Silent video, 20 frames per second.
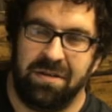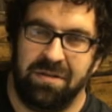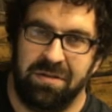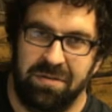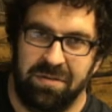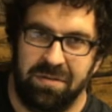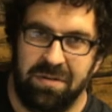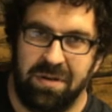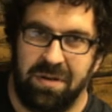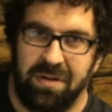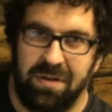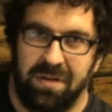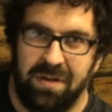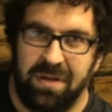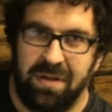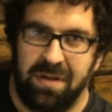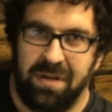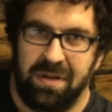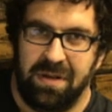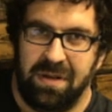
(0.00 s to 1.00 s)
Google.
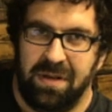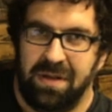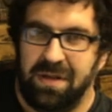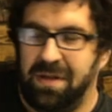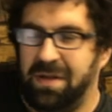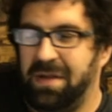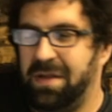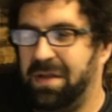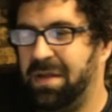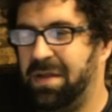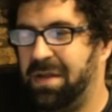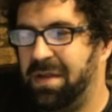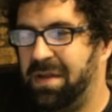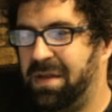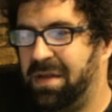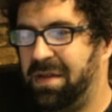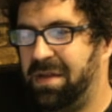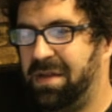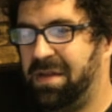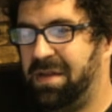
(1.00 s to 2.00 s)

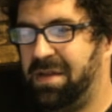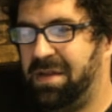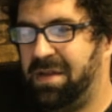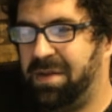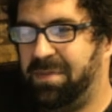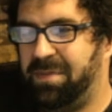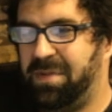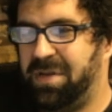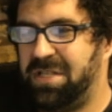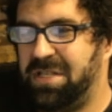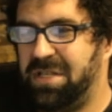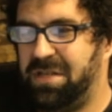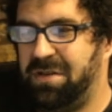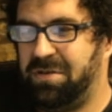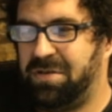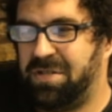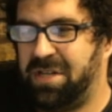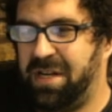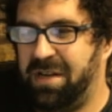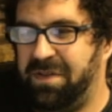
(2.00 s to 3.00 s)
Number
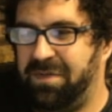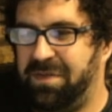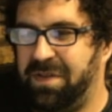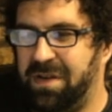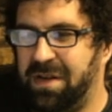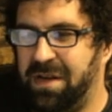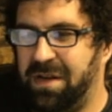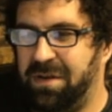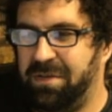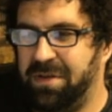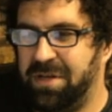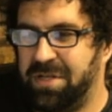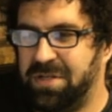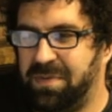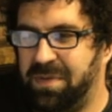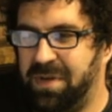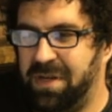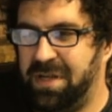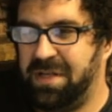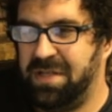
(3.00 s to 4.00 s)
two, try to figure out
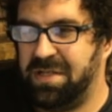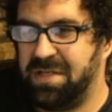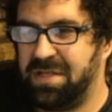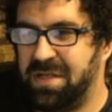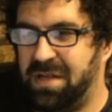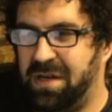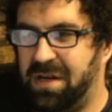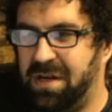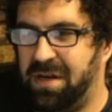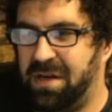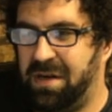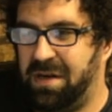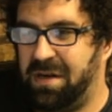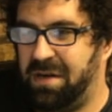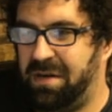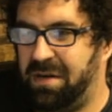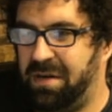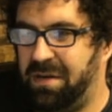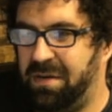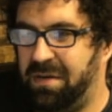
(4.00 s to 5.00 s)
which ones
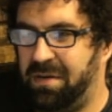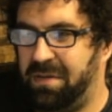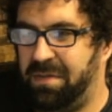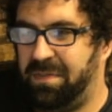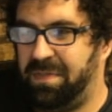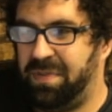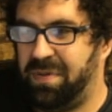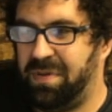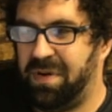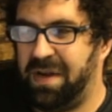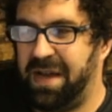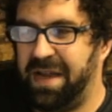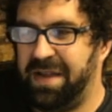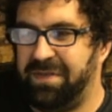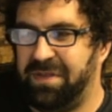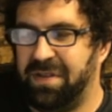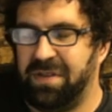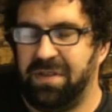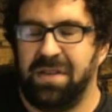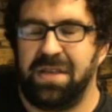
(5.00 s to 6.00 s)
are
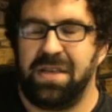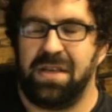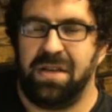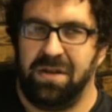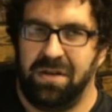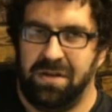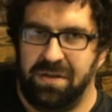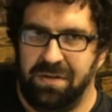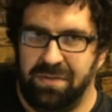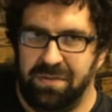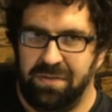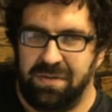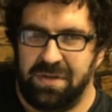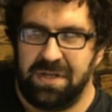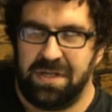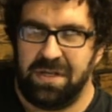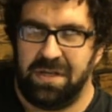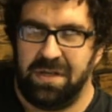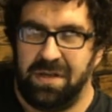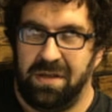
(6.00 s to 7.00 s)
privately
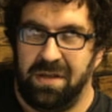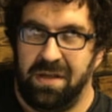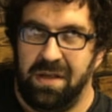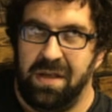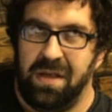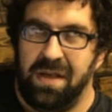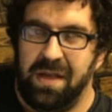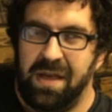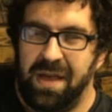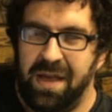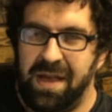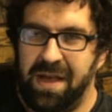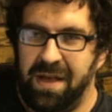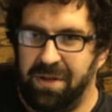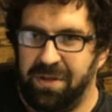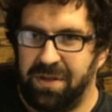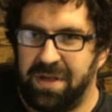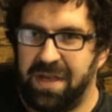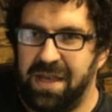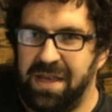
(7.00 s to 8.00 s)
owned.
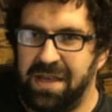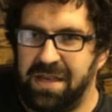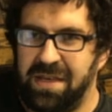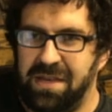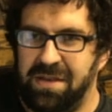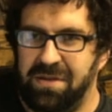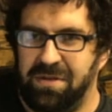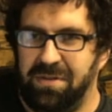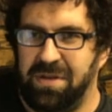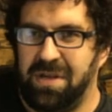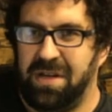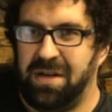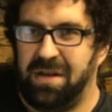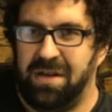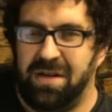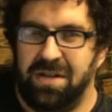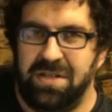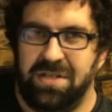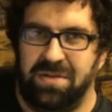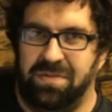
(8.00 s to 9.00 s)
LKQ
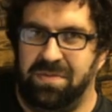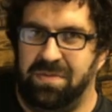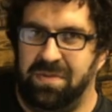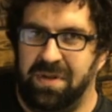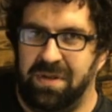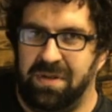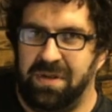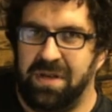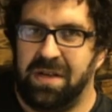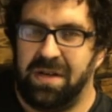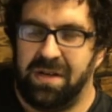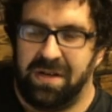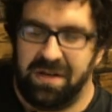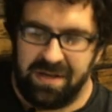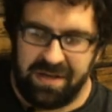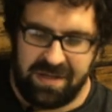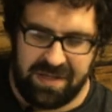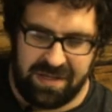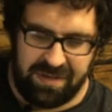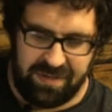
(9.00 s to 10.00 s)
yards are really
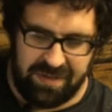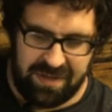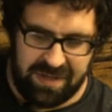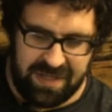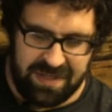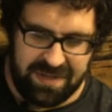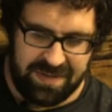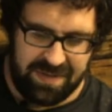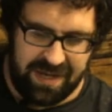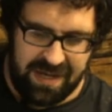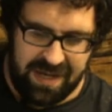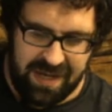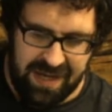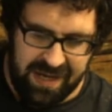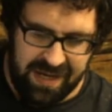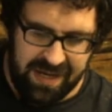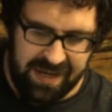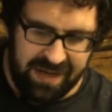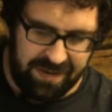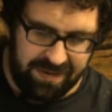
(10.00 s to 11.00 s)
hard to deal with. That's why I
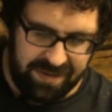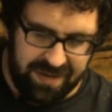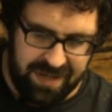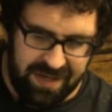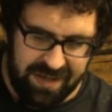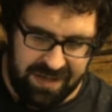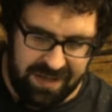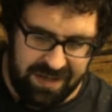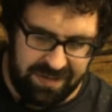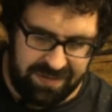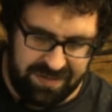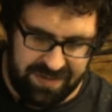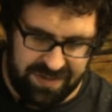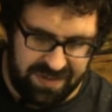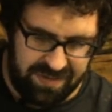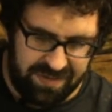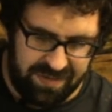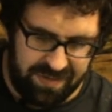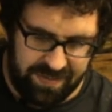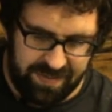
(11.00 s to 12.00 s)
hate LKQ
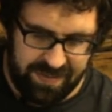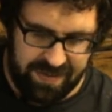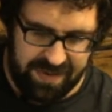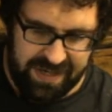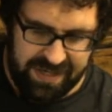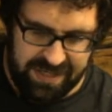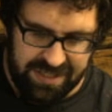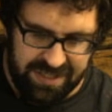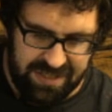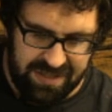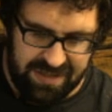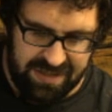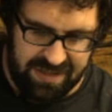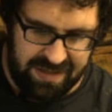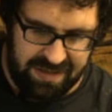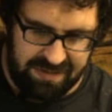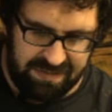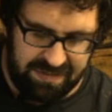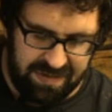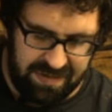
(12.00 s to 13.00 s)
as a corporation,
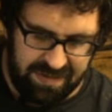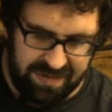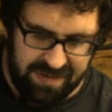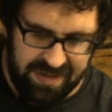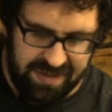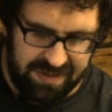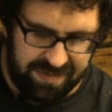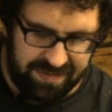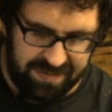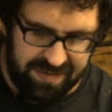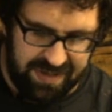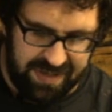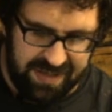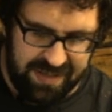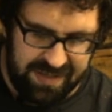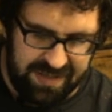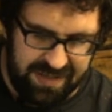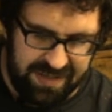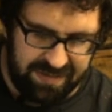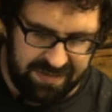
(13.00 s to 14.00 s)
and I really don't
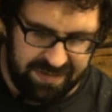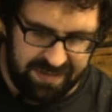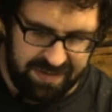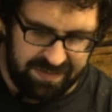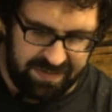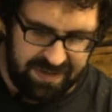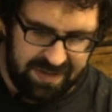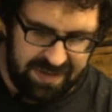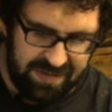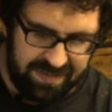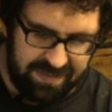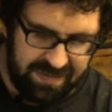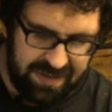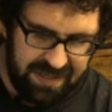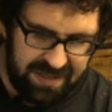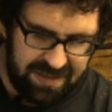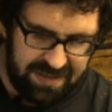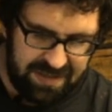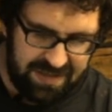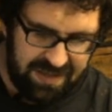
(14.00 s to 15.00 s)
like dealing with them
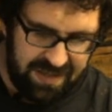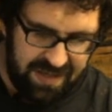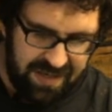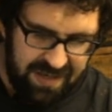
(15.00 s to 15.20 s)
because